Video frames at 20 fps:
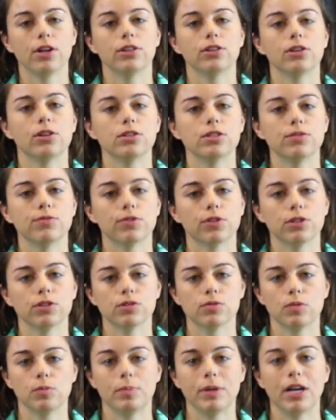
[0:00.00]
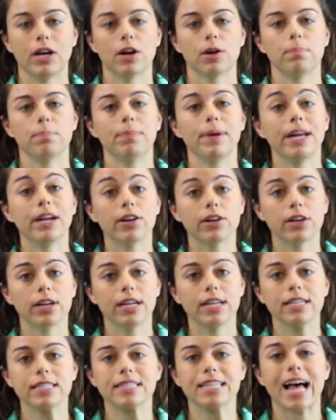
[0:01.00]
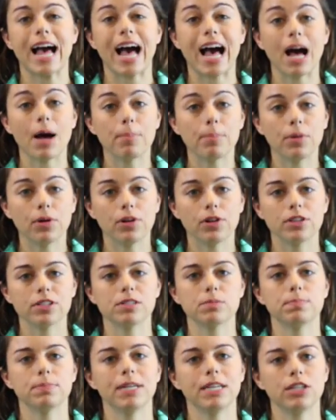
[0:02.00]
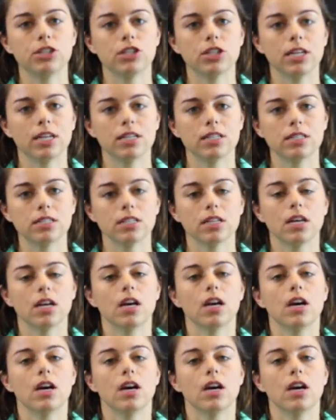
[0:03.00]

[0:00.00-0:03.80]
Those fruits would be our berries, apples, peaches.